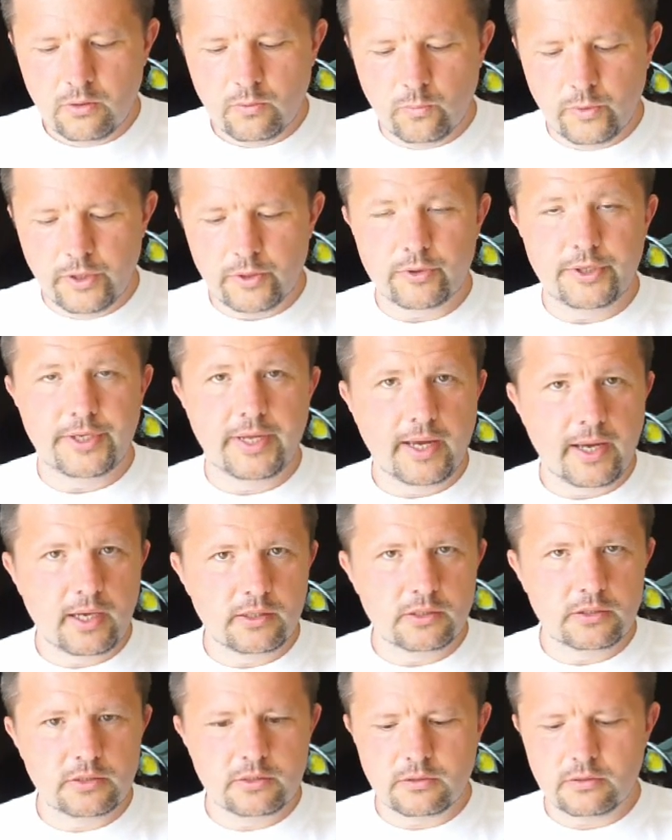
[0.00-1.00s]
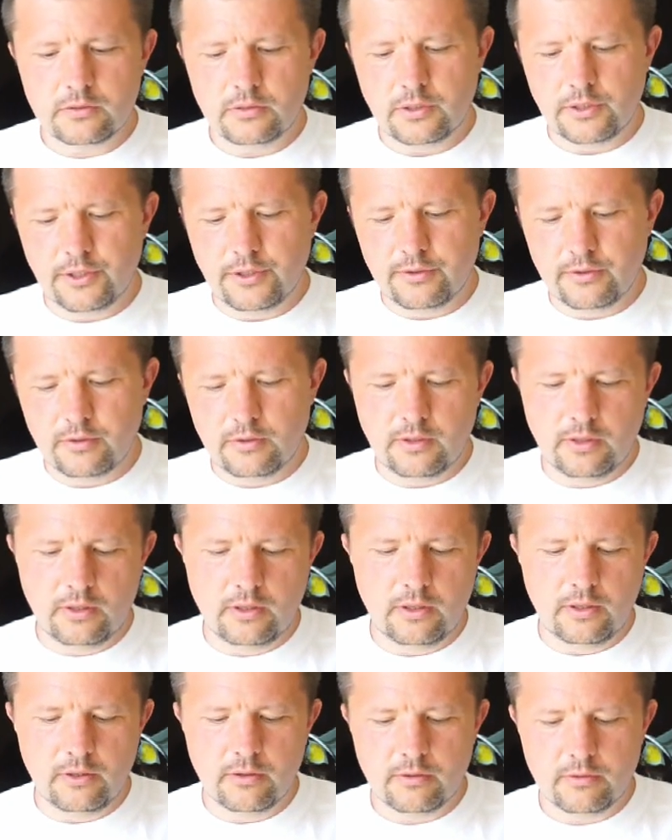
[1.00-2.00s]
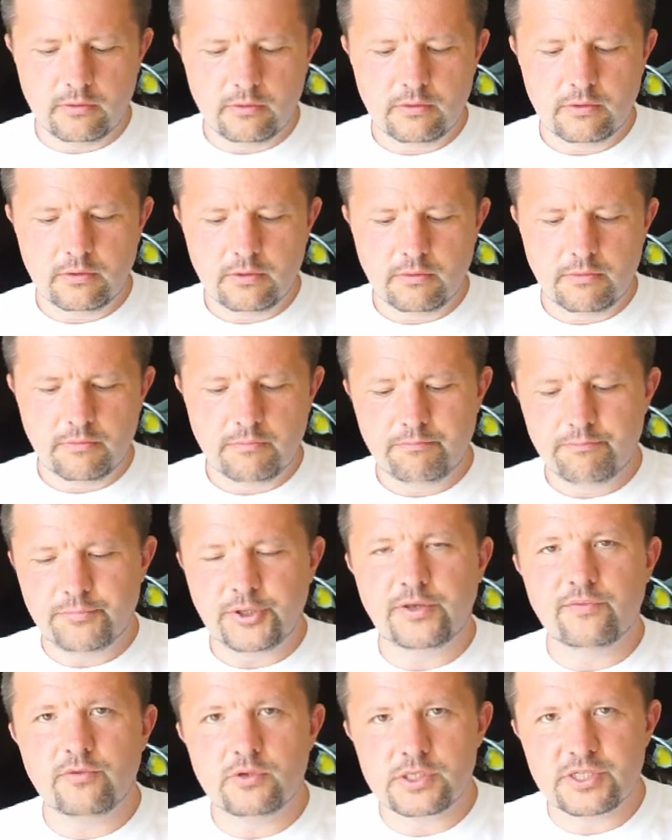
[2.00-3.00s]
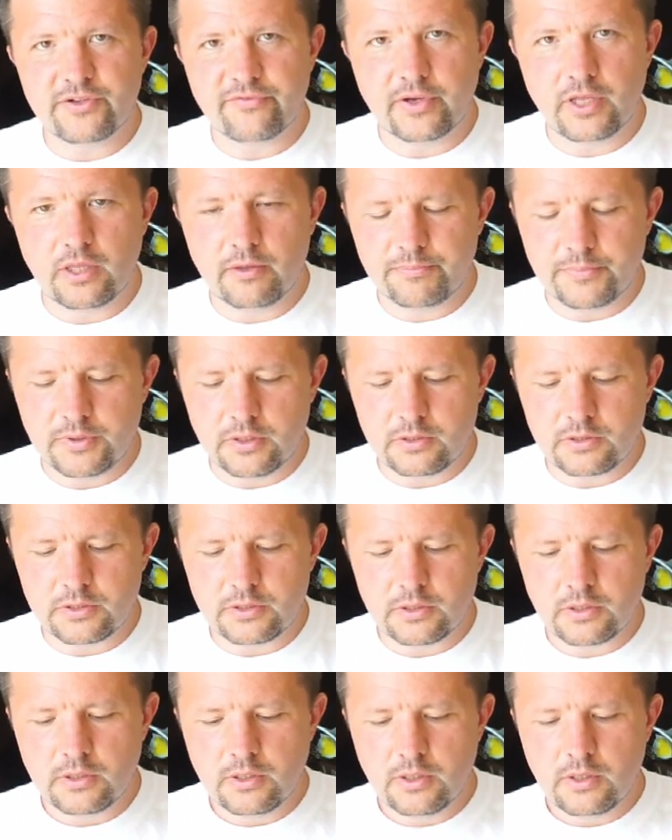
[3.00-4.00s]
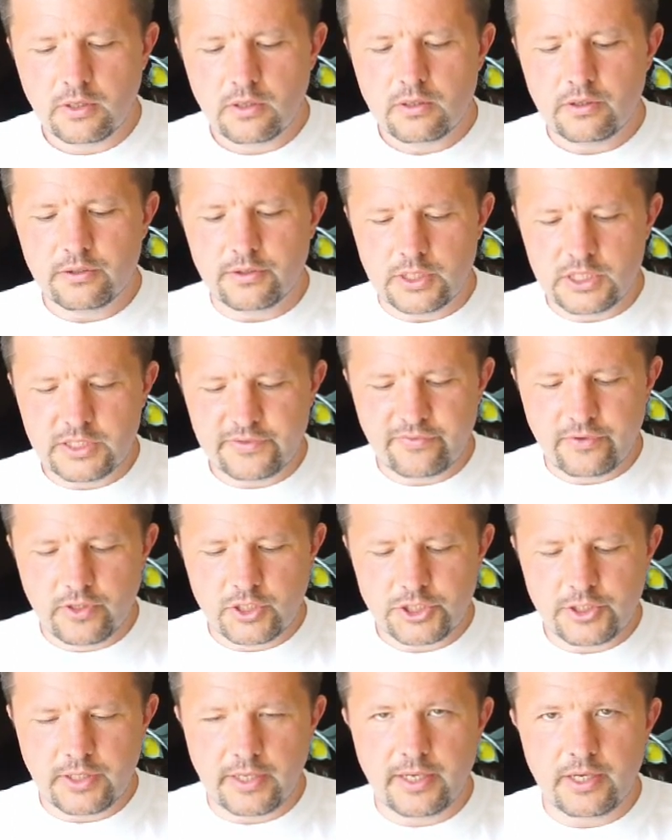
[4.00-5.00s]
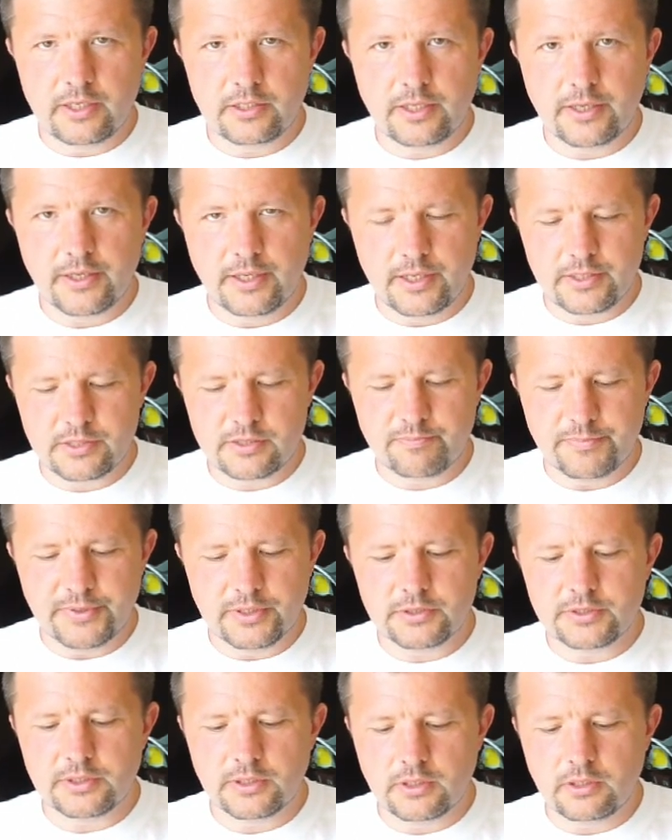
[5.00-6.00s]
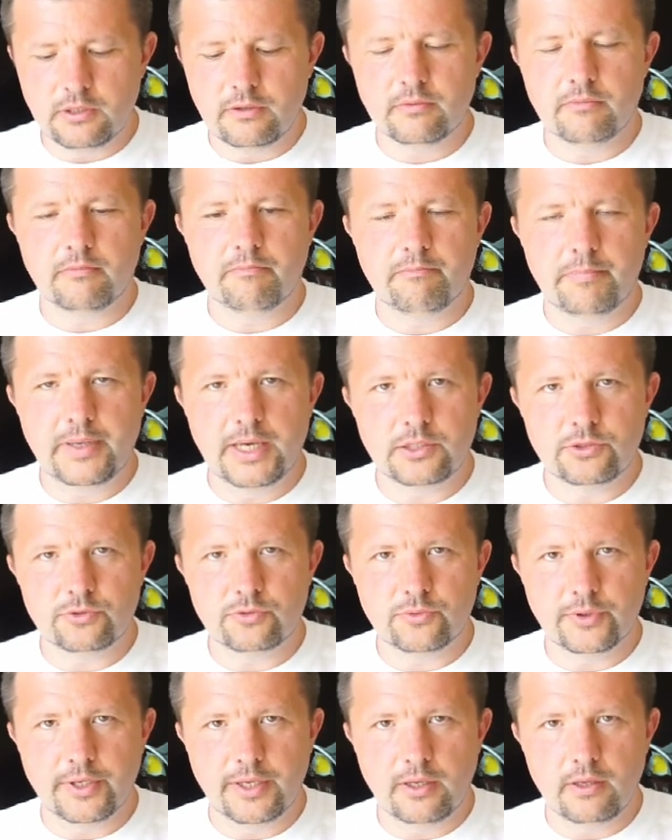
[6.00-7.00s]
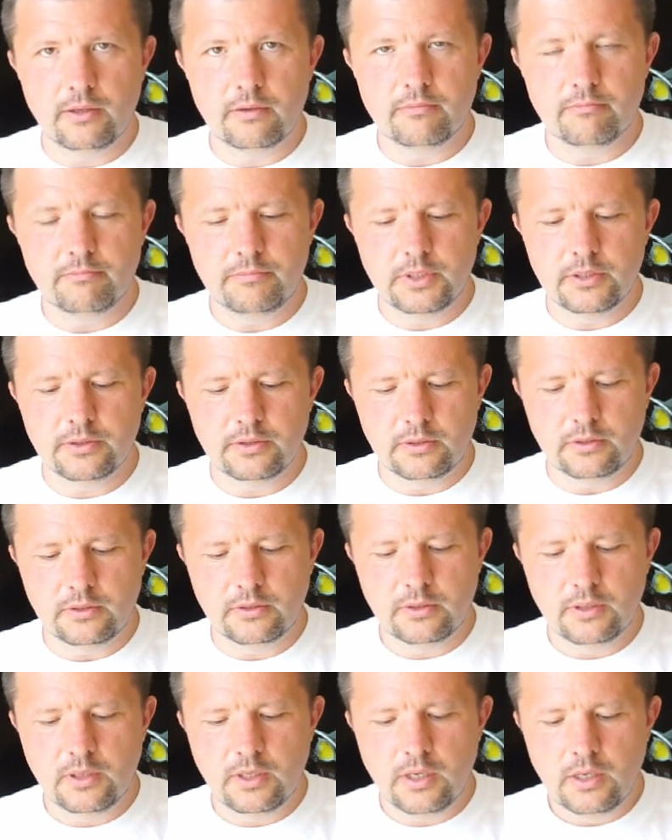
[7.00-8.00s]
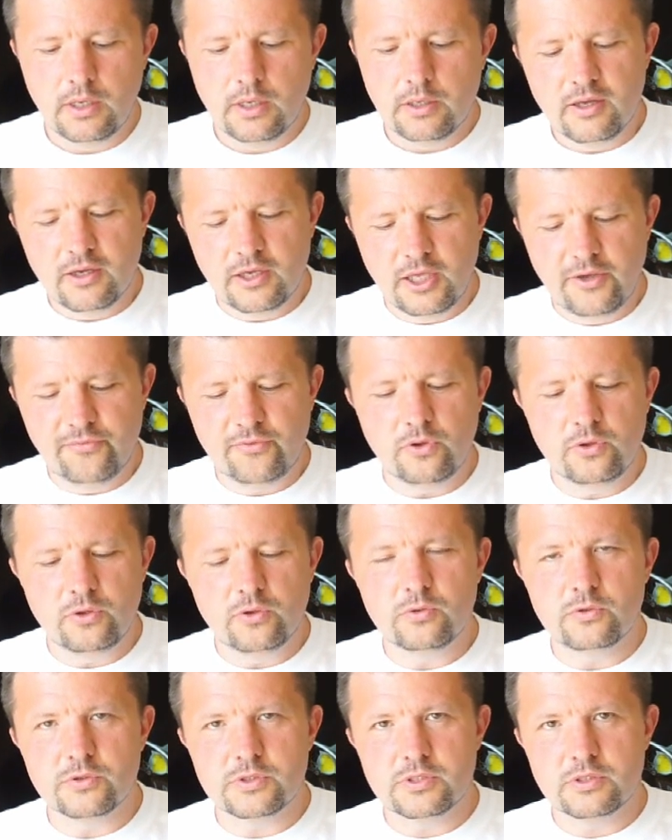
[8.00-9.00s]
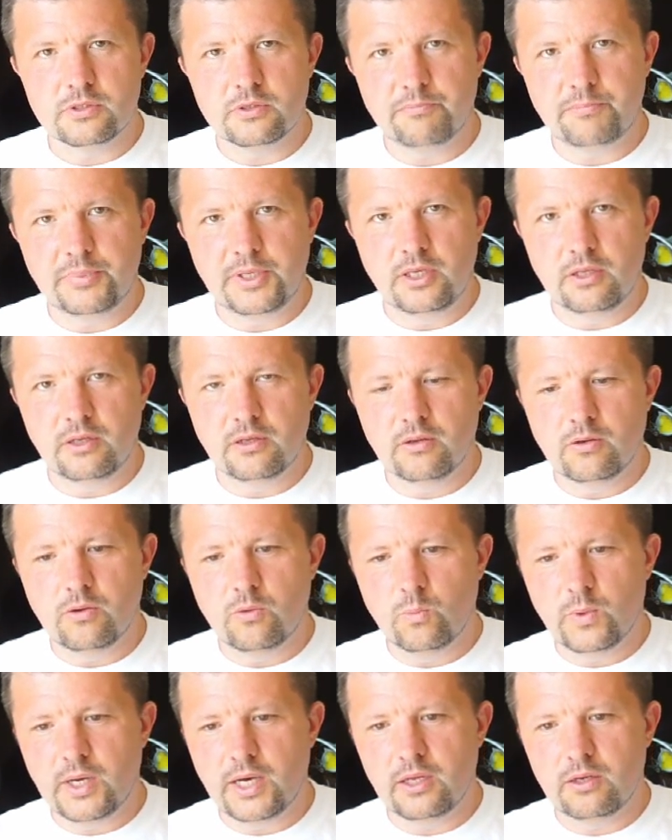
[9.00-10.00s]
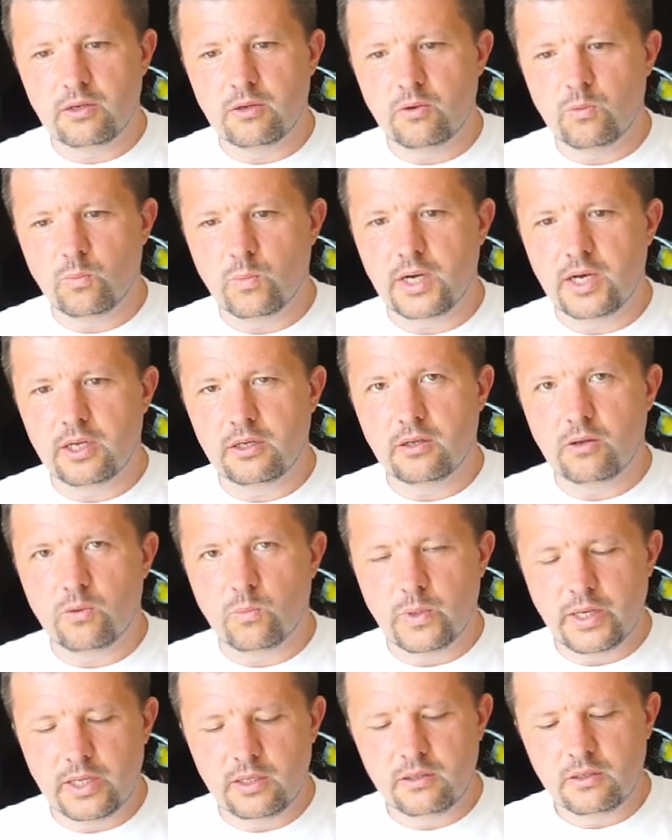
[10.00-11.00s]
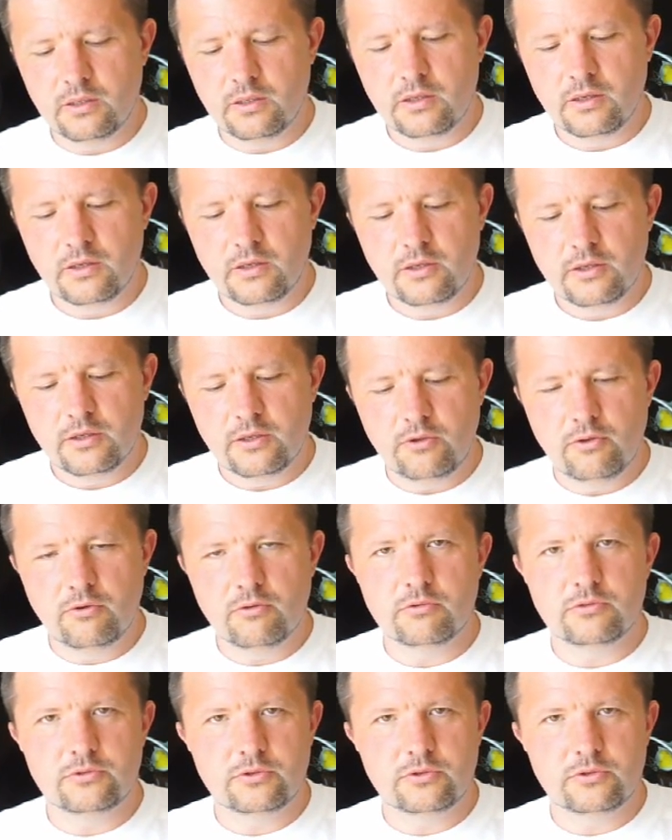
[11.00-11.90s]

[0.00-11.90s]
we already had it in the previous development. This flashlight has built-in battery meter. If you use pin 111, you